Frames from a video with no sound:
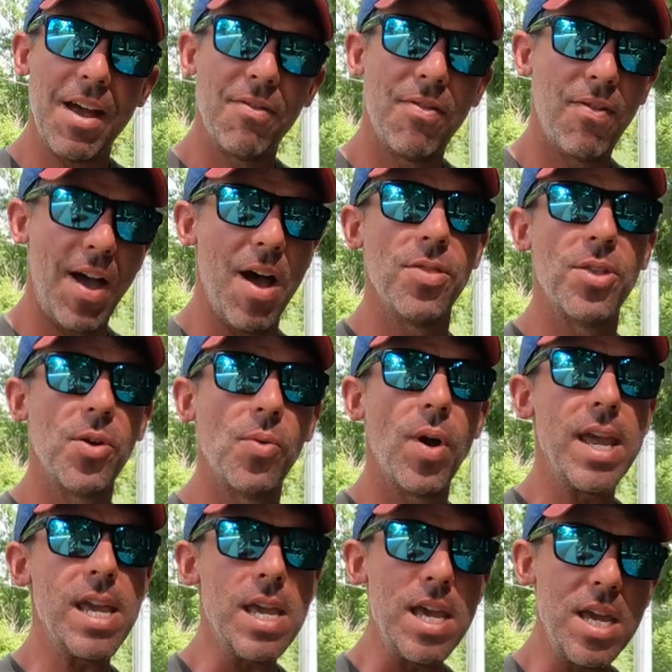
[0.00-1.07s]
found their
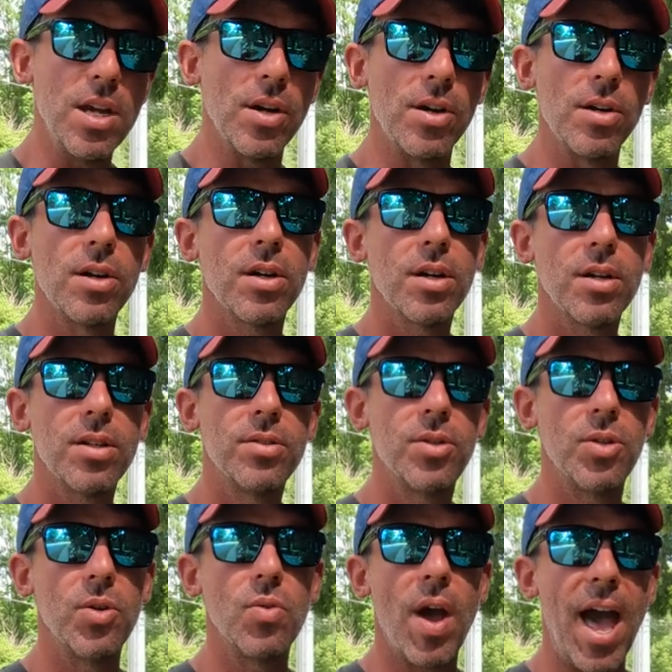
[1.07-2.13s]
way here
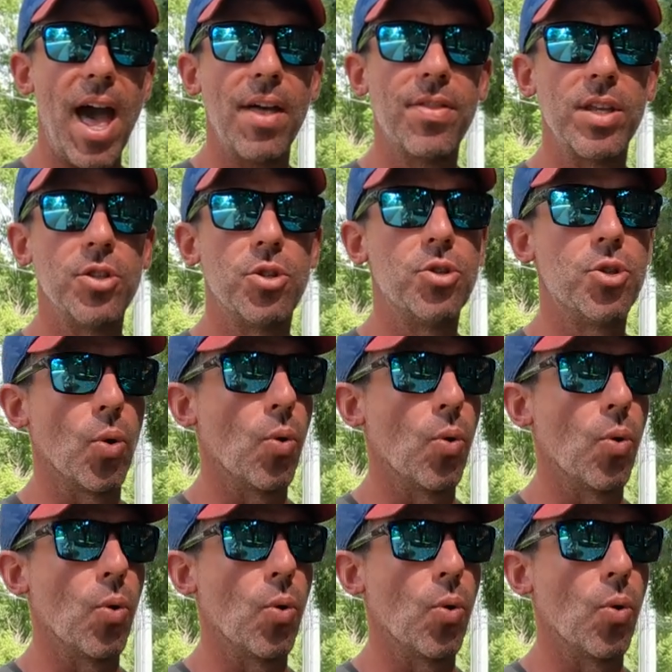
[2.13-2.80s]
to Athens,